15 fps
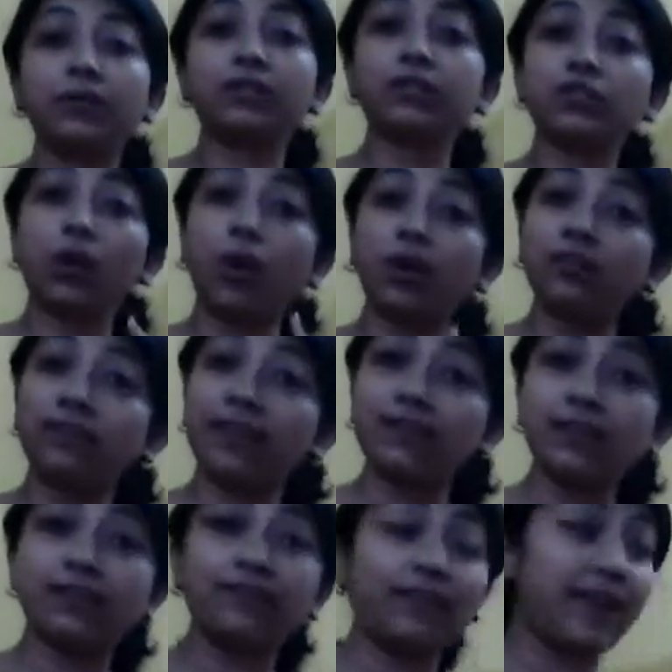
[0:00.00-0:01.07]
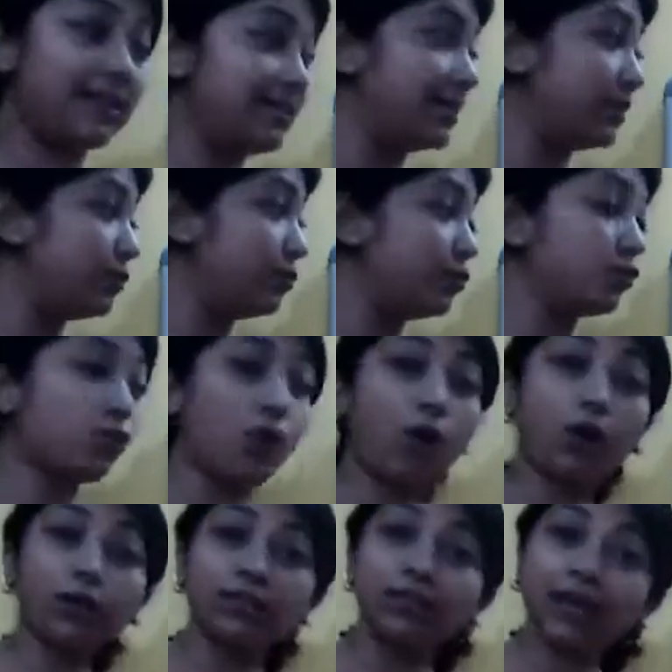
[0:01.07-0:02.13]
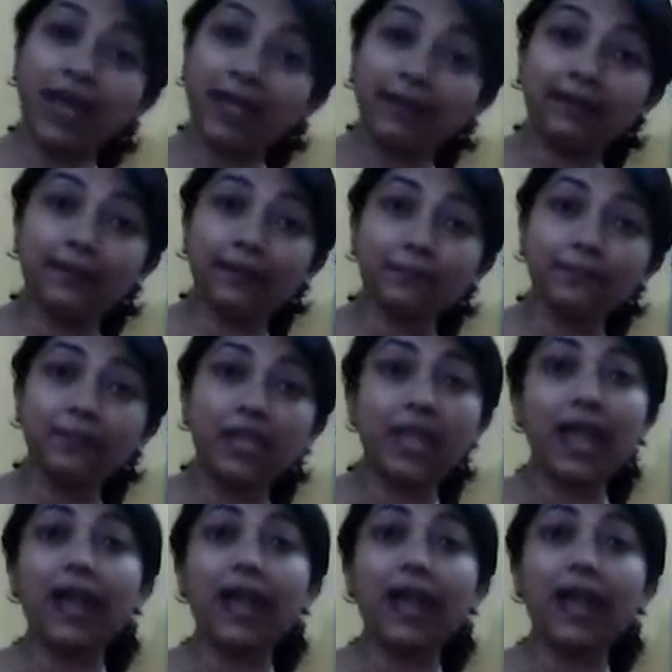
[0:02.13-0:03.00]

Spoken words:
it is always advised that you draw the diagram